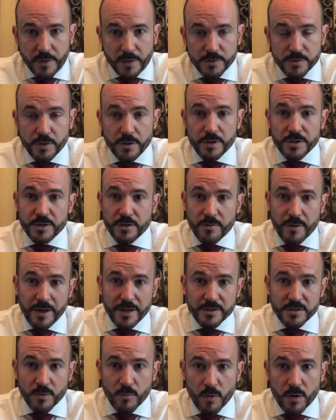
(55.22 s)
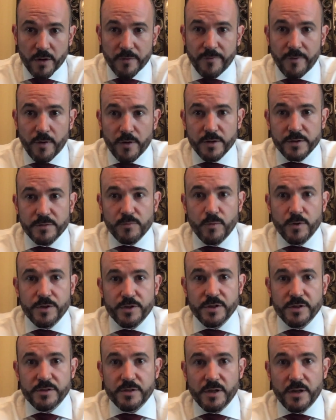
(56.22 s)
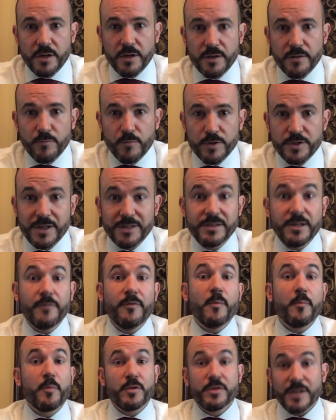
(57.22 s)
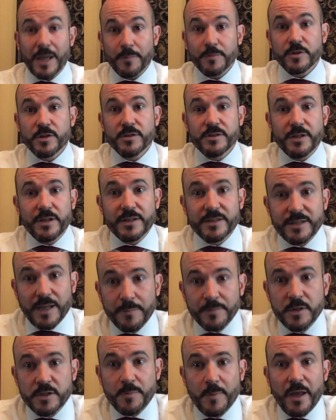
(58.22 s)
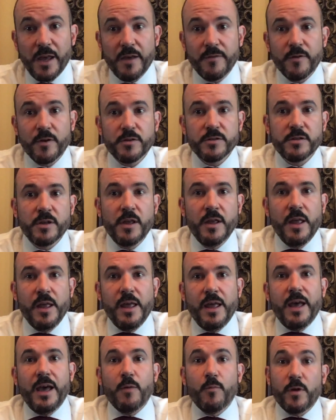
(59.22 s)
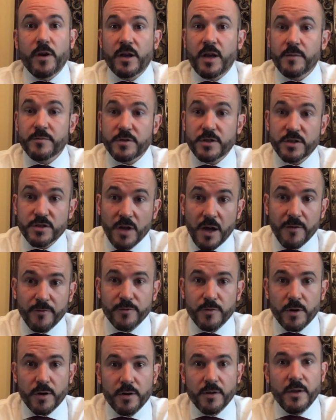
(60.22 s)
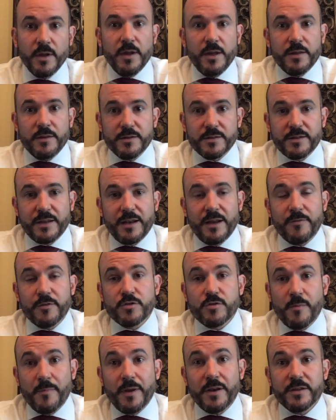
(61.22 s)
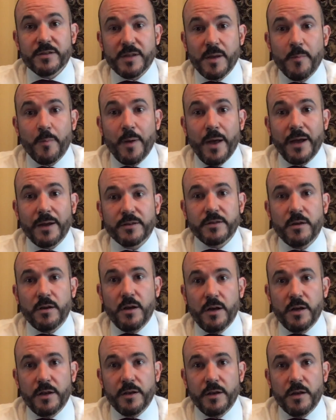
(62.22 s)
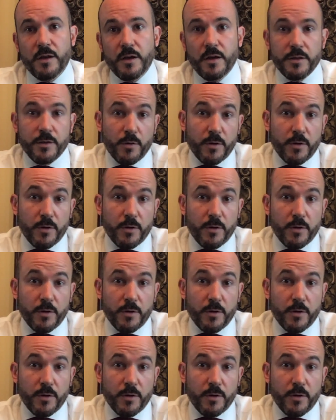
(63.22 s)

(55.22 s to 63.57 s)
So this creates a workforce which has different perceptions and acceptance behaviors. And when it comes to software, this can have a tremendous impact on the